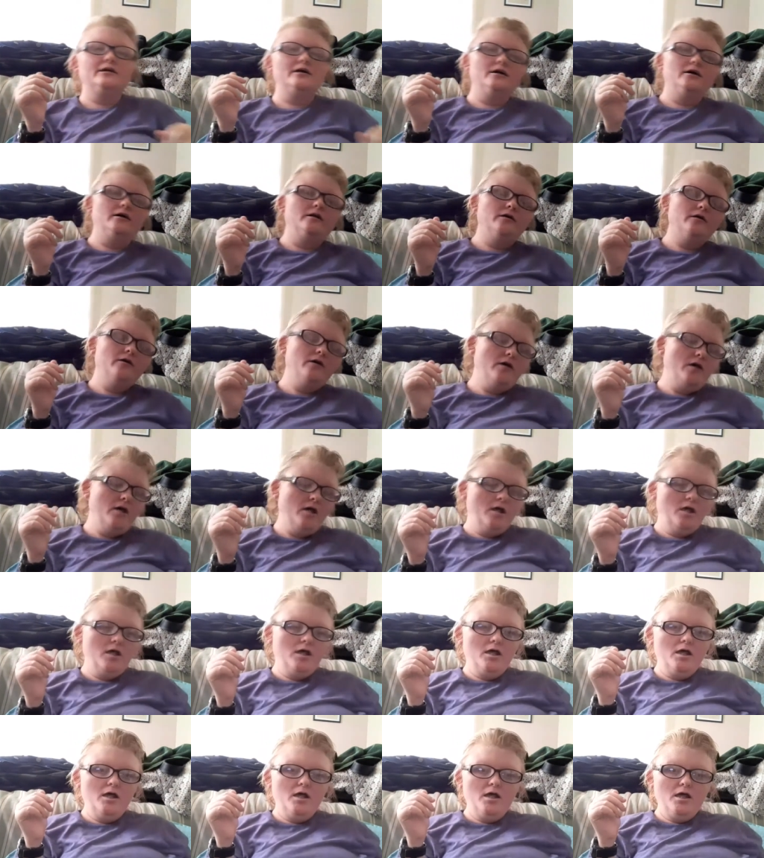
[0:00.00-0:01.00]
died.
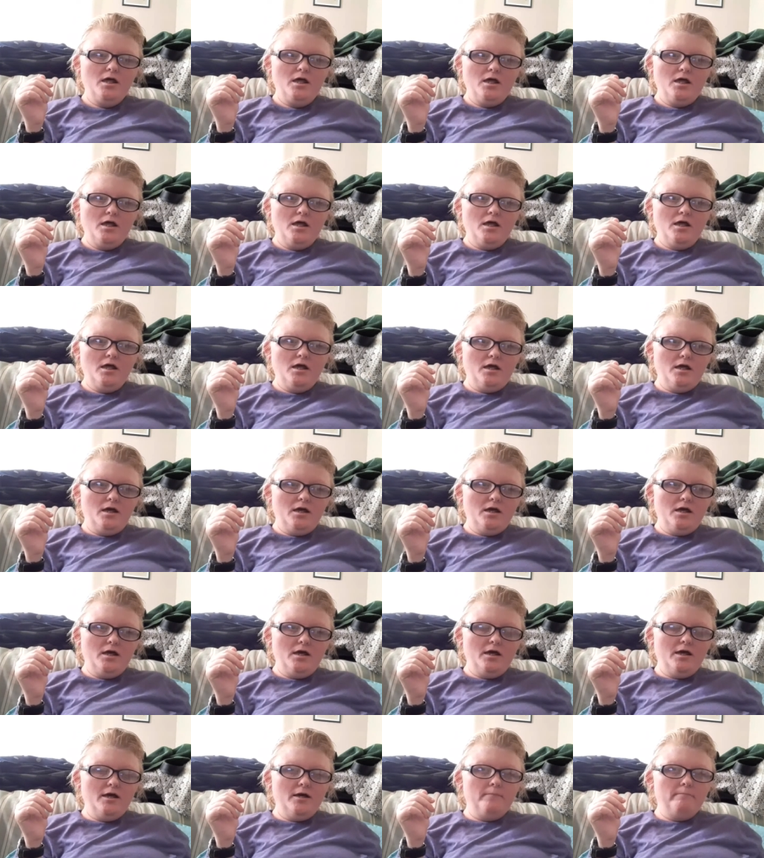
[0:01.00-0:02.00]

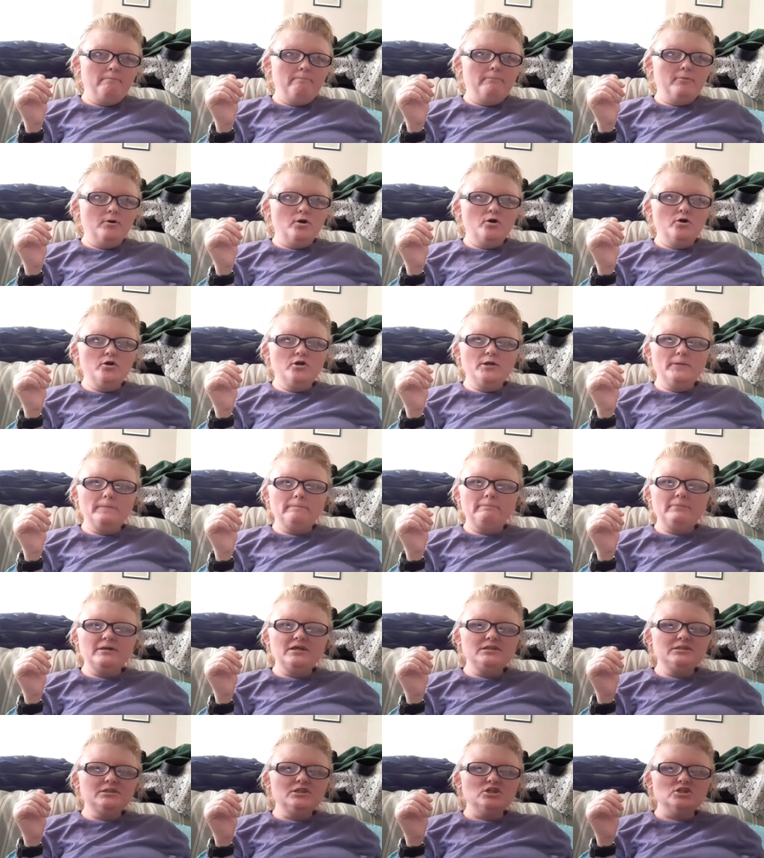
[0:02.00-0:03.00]
And Burnham
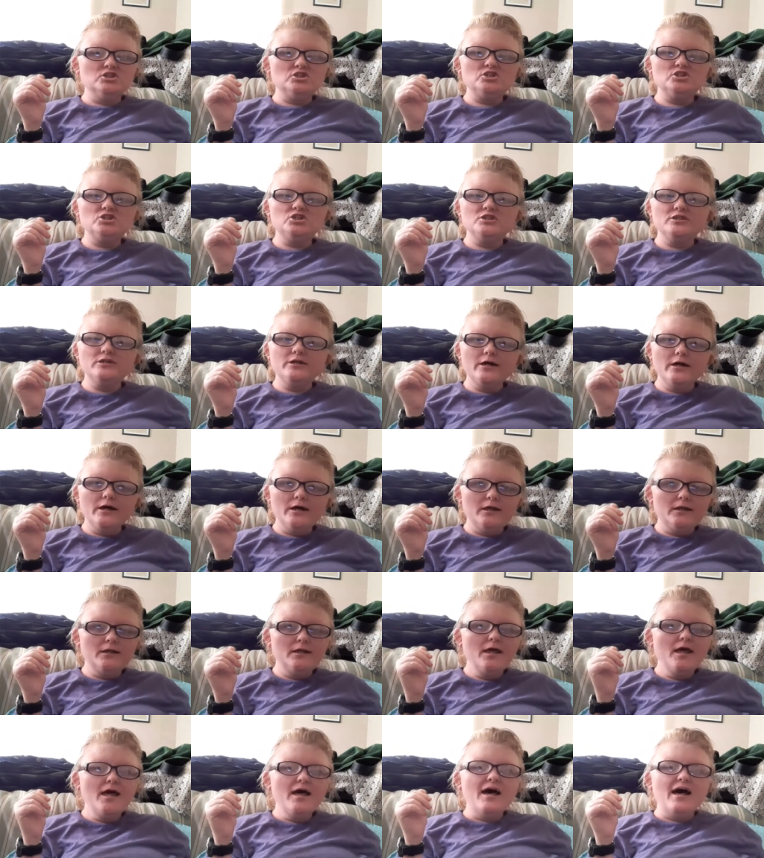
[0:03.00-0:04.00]
beat the
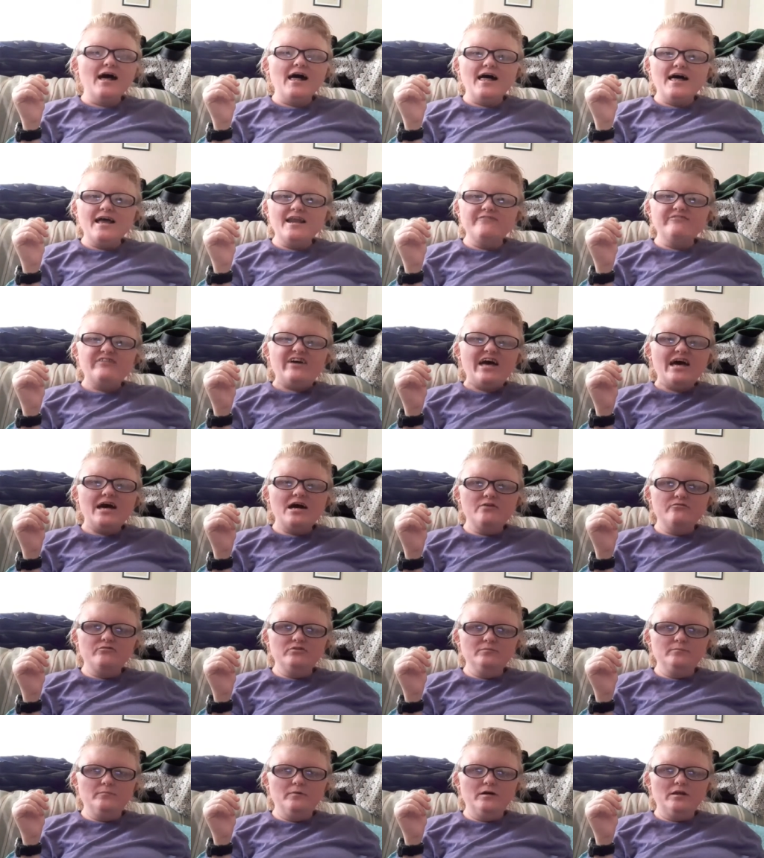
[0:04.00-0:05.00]
shit out of
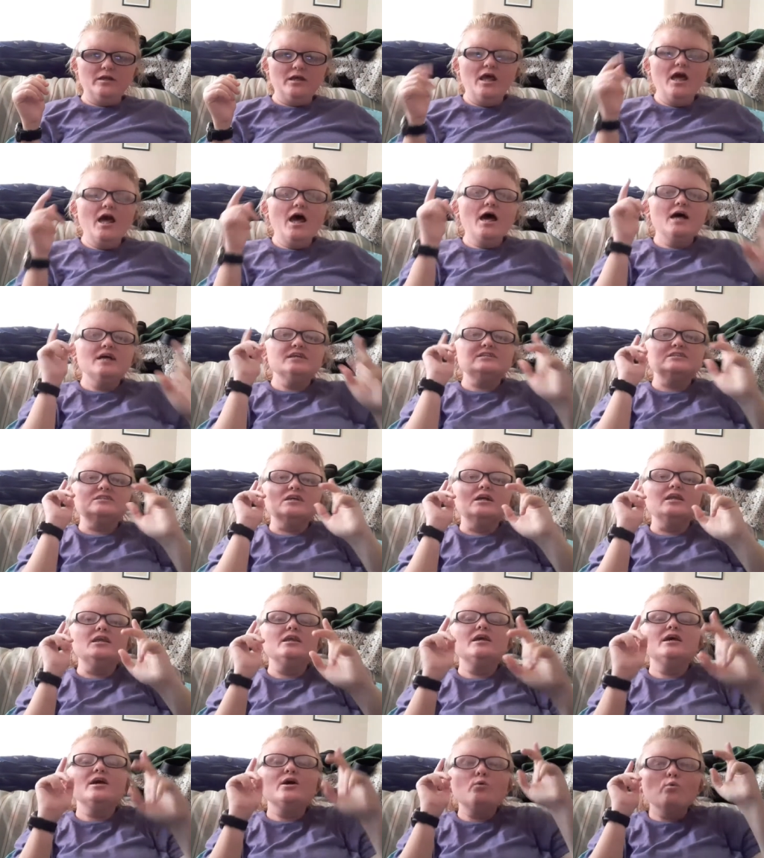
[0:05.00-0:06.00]
everybody.
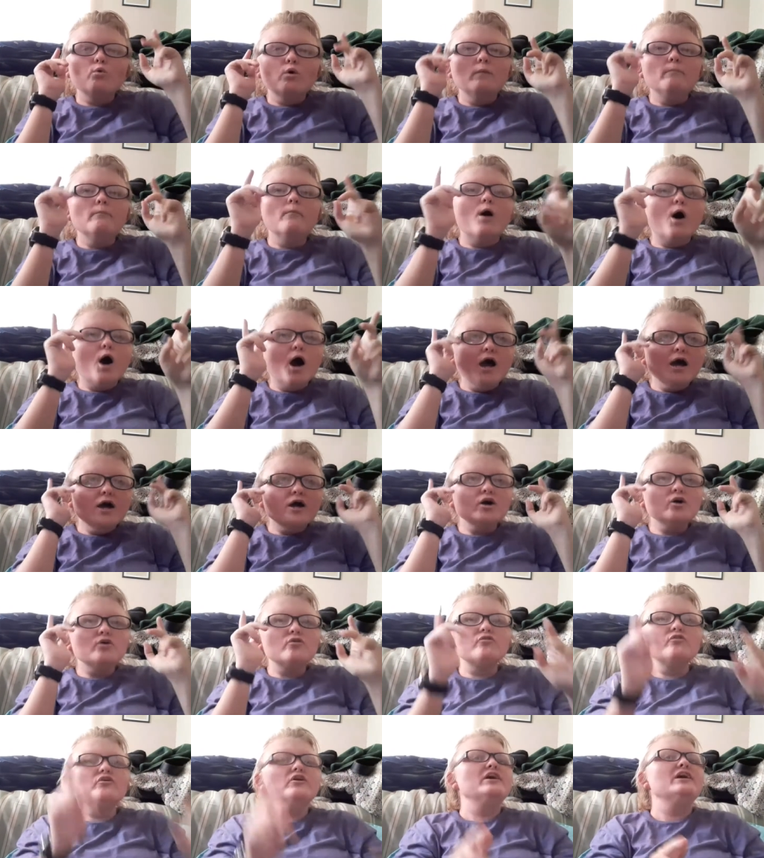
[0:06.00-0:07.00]
Sonequa
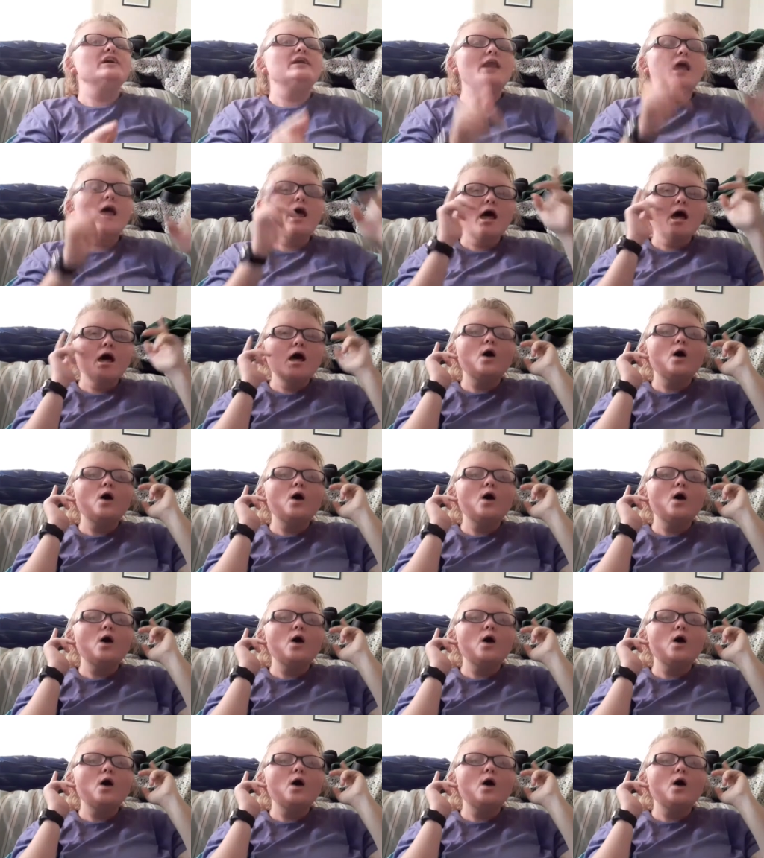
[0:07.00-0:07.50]
Martin Green